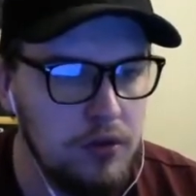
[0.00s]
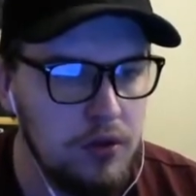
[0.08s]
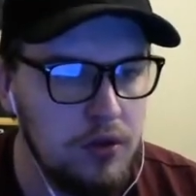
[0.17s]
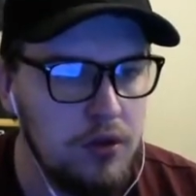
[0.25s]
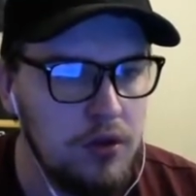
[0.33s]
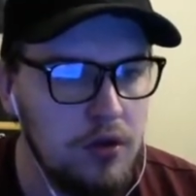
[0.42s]

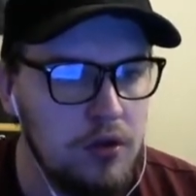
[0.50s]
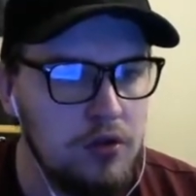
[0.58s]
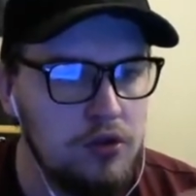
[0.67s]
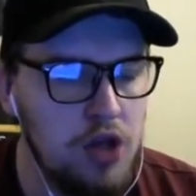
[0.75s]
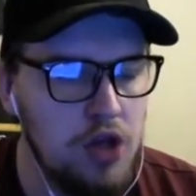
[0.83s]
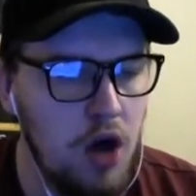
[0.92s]
That's
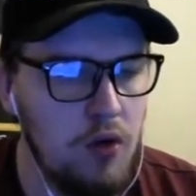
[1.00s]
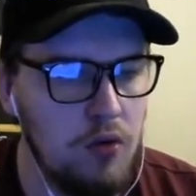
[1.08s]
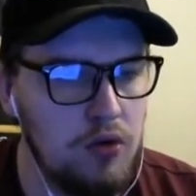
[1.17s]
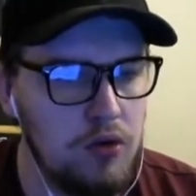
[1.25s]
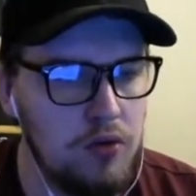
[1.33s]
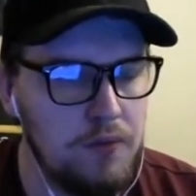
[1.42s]

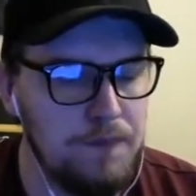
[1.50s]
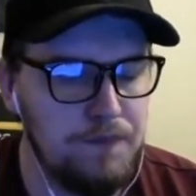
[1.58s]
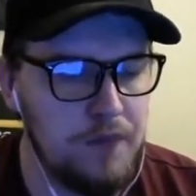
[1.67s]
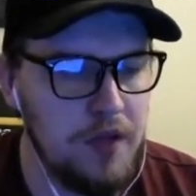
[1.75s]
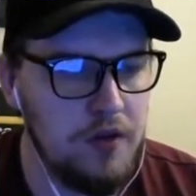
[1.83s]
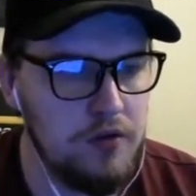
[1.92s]
what it
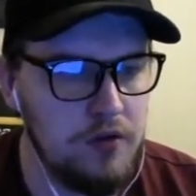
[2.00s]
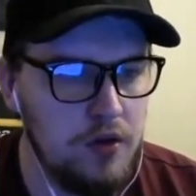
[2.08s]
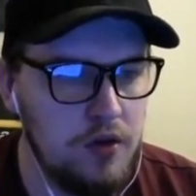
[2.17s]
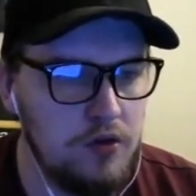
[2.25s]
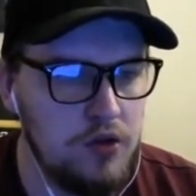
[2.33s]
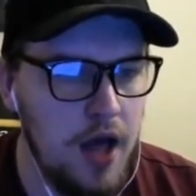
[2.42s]
is, isn't it?
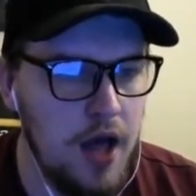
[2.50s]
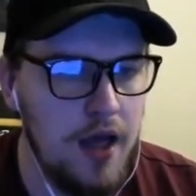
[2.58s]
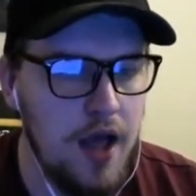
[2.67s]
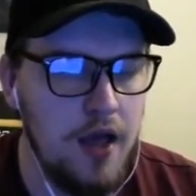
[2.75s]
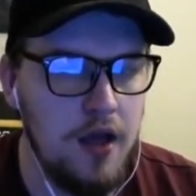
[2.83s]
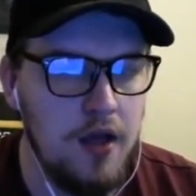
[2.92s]
They're just
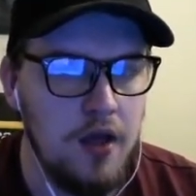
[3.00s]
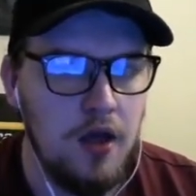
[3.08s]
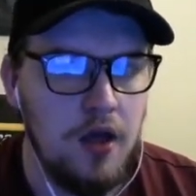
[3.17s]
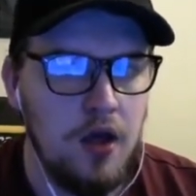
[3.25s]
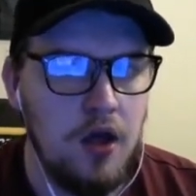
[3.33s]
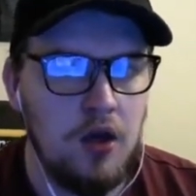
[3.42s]
not good enough
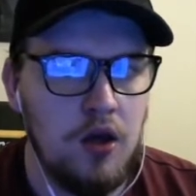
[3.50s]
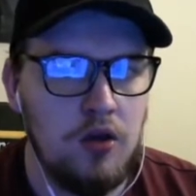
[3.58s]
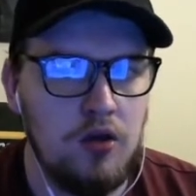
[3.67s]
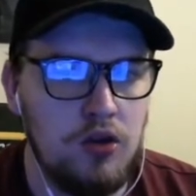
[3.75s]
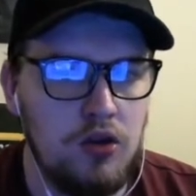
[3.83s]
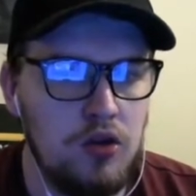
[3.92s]
at this moment in
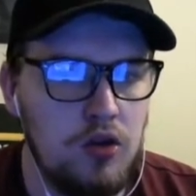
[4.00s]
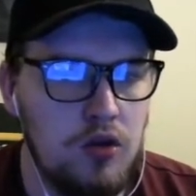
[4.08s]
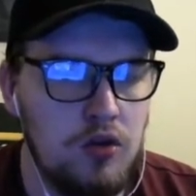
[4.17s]
time.